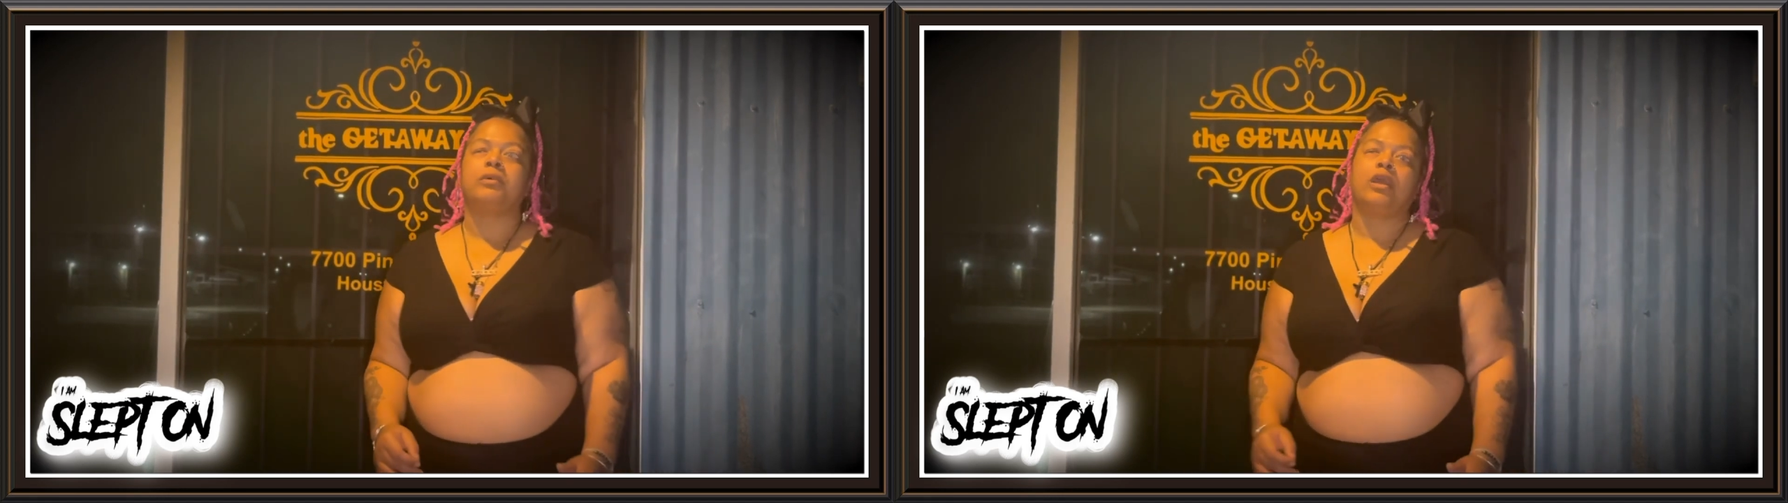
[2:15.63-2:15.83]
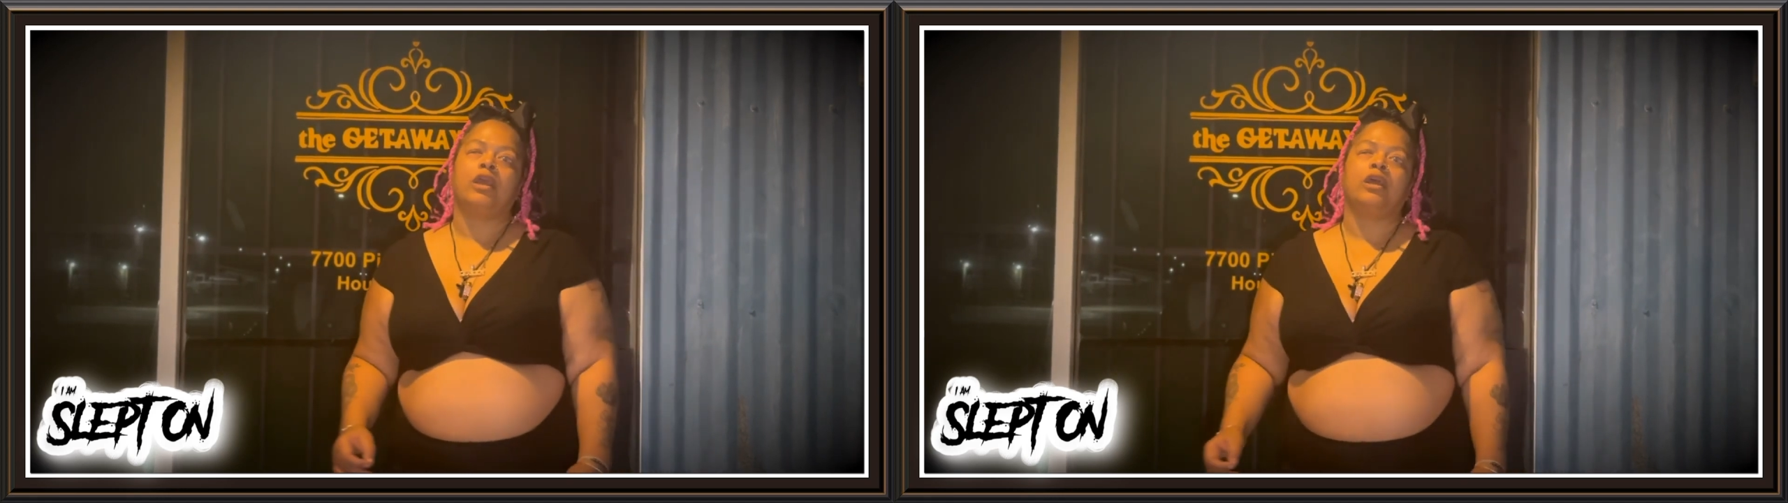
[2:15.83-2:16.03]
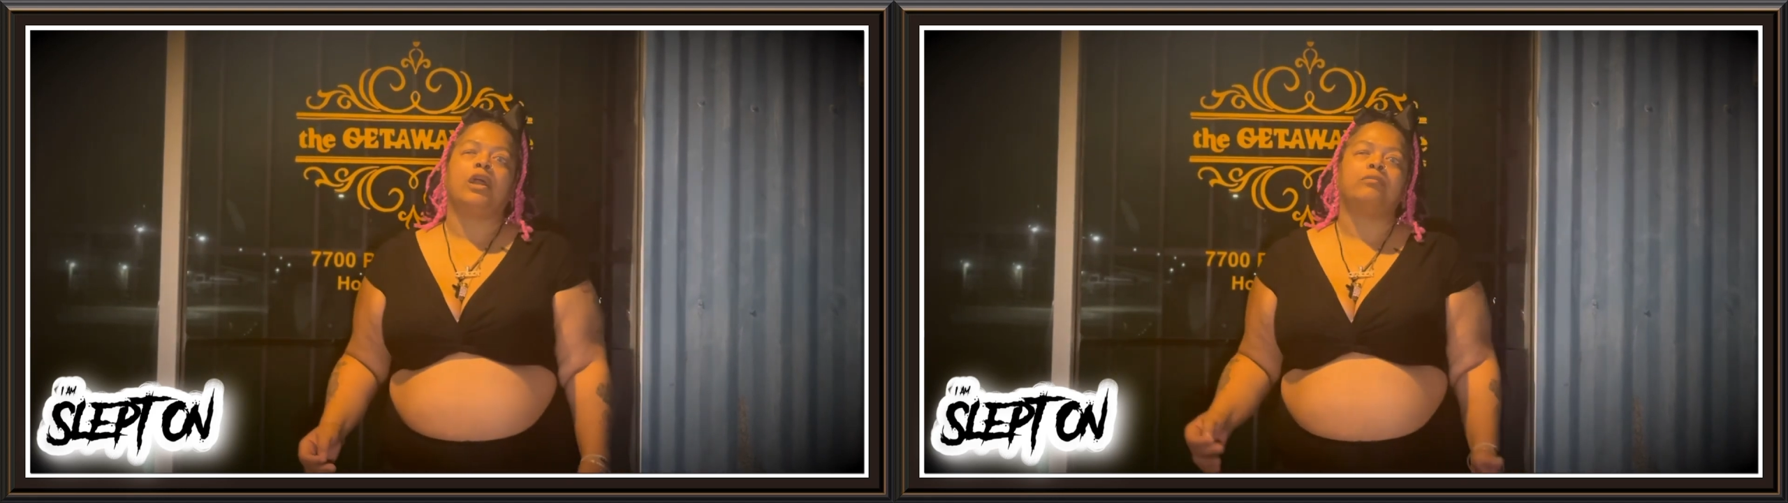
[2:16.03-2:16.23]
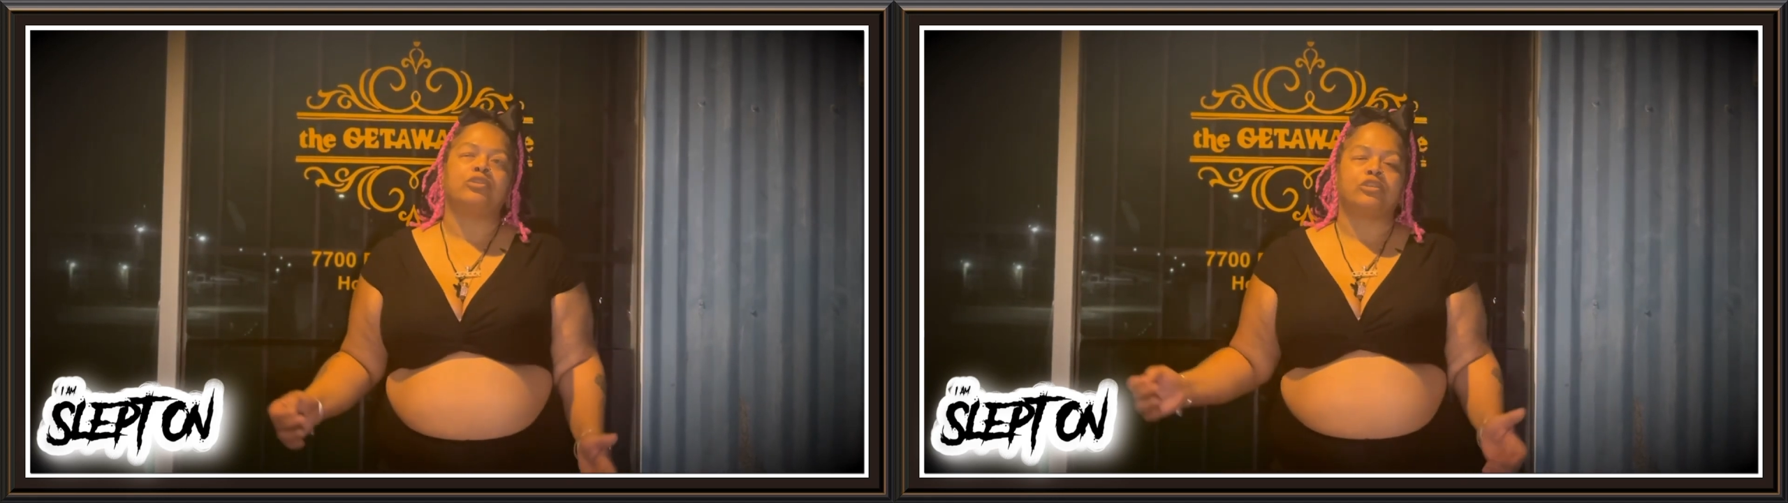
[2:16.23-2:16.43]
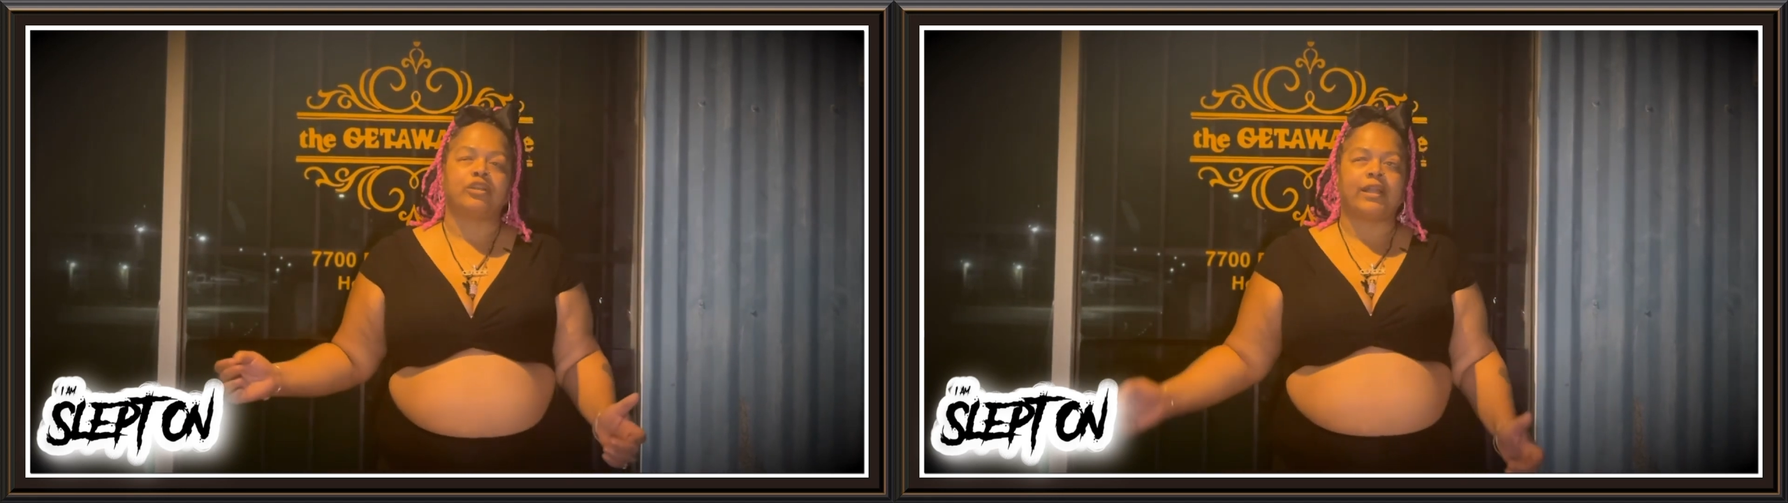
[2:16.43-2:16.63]
and I'm
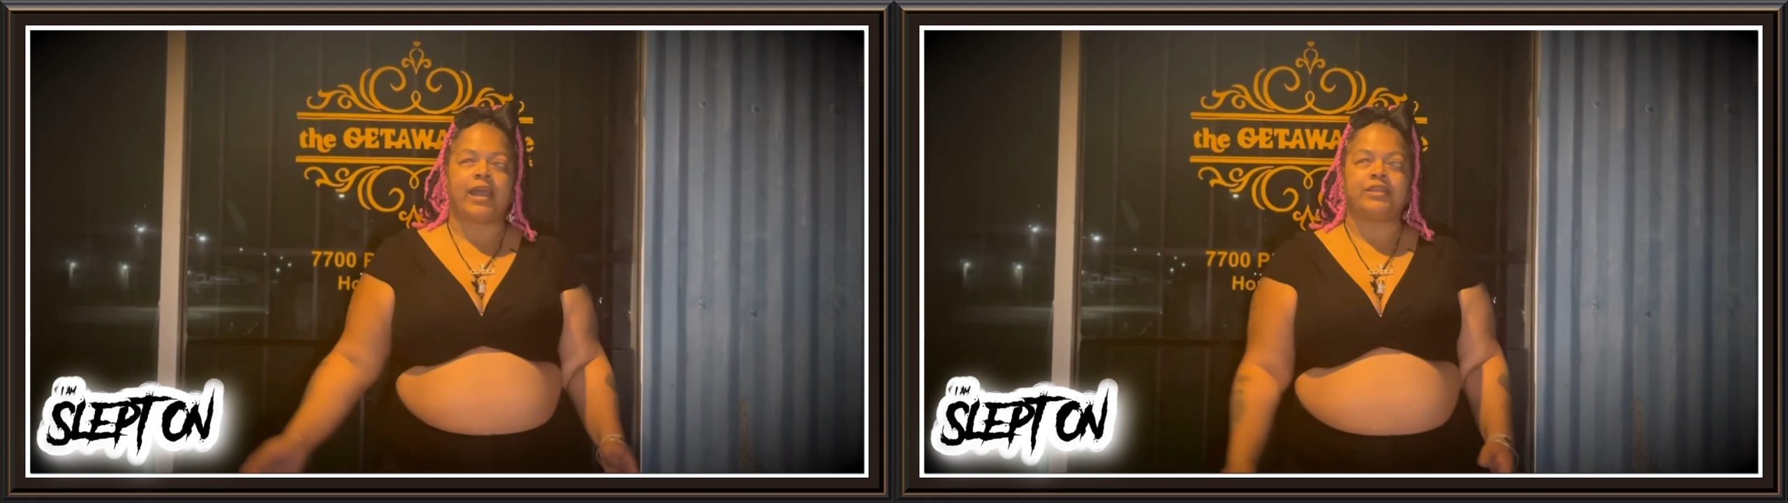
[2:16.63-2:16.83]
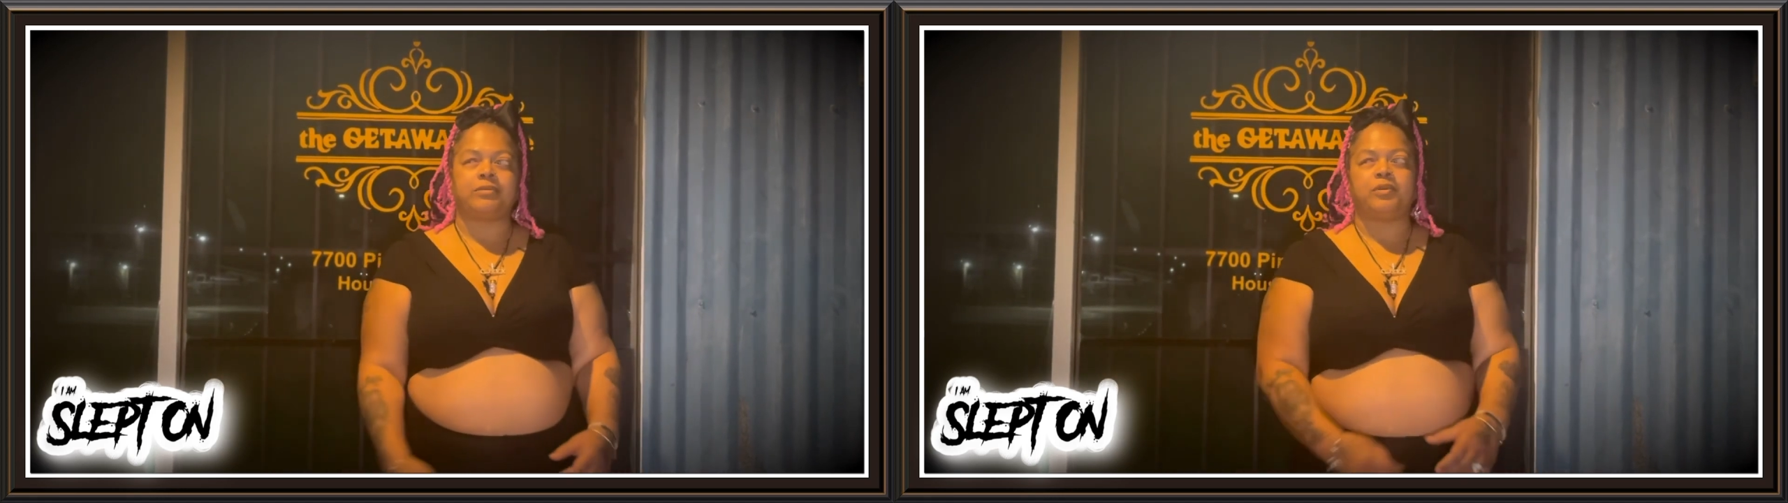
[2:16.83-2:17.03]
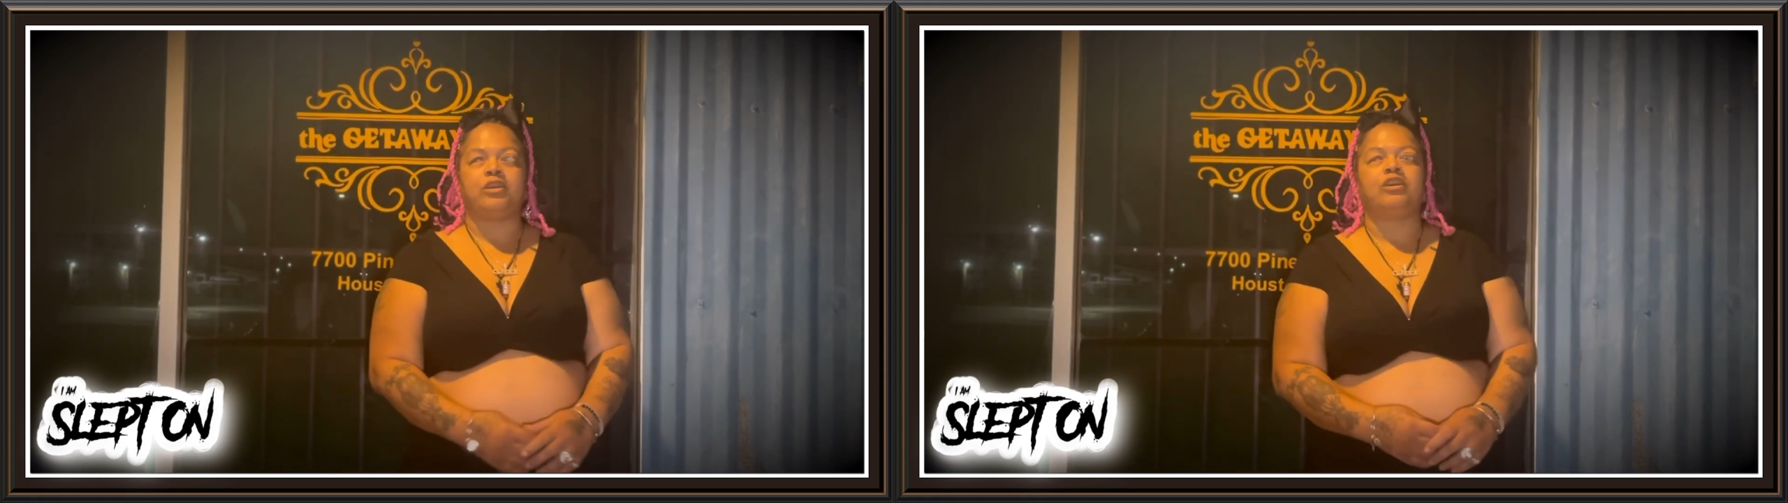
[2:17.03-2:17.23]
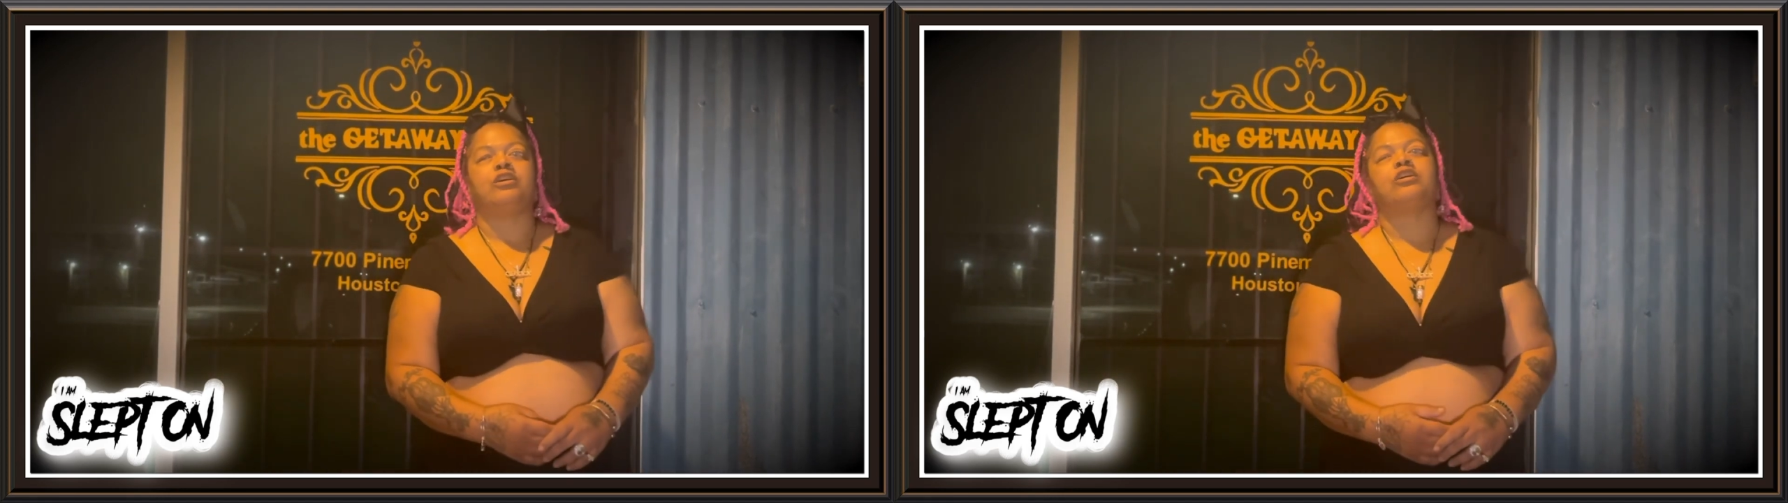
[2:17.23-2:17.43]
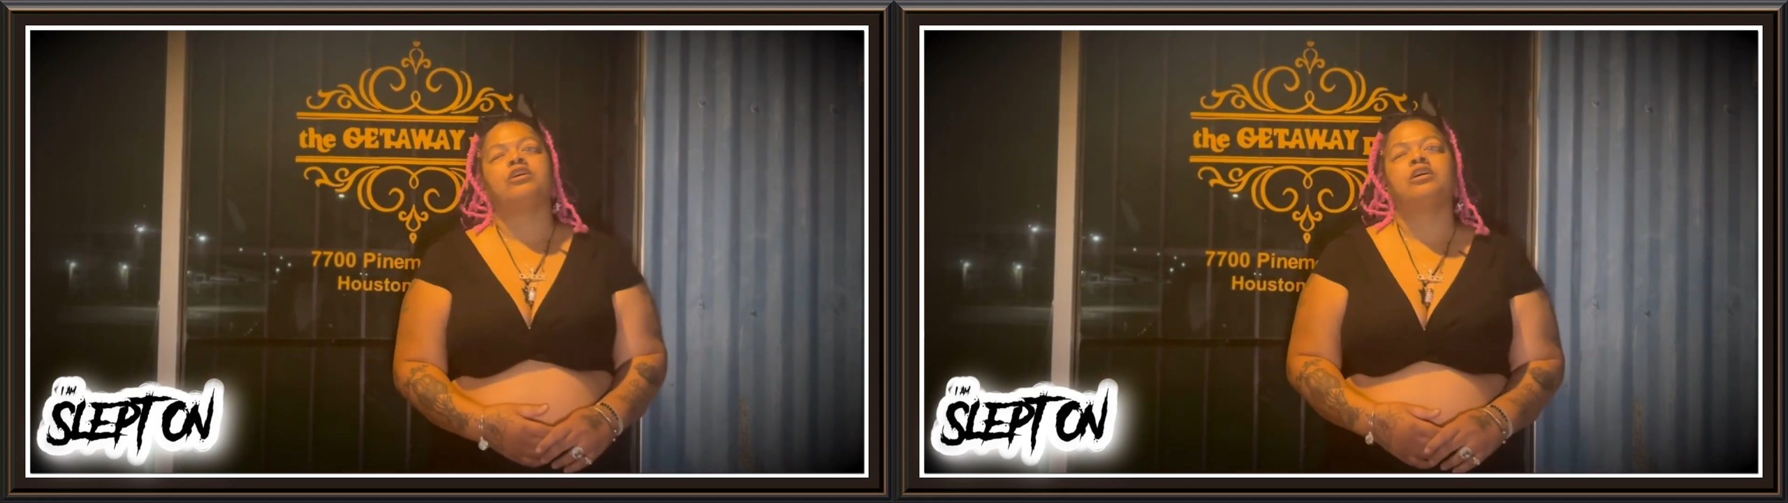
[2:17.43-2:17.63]
just glad to be
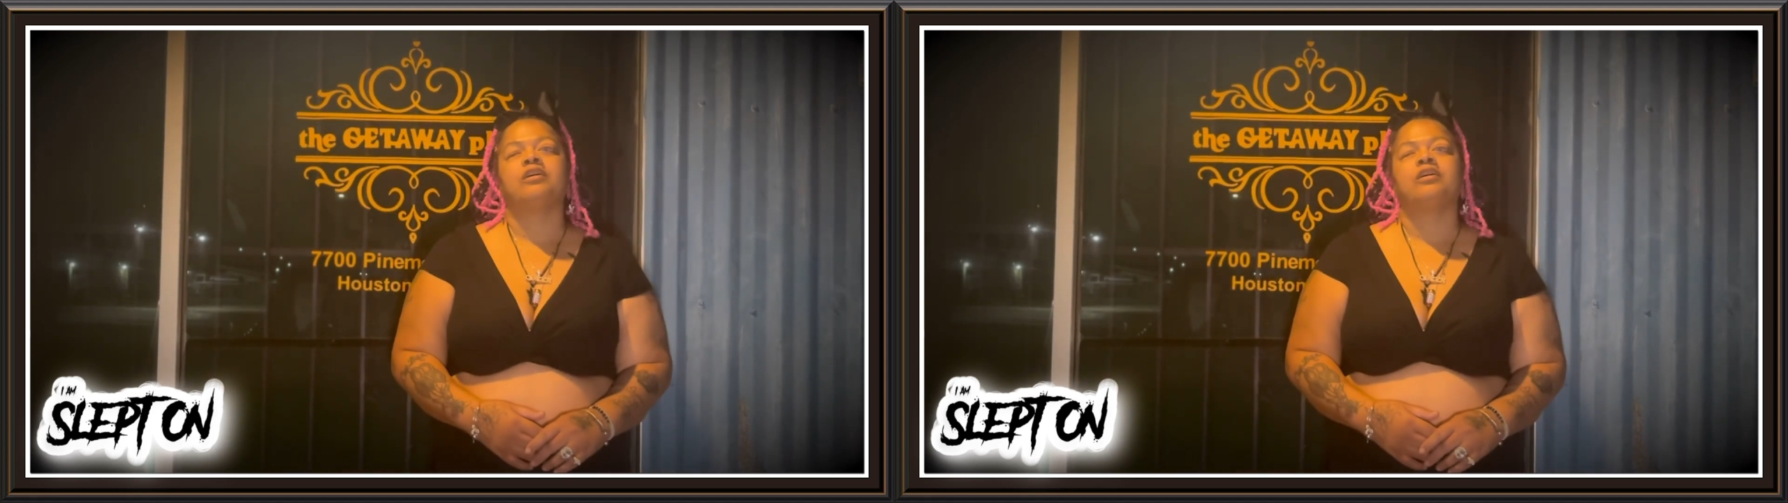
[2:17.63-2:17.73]
here.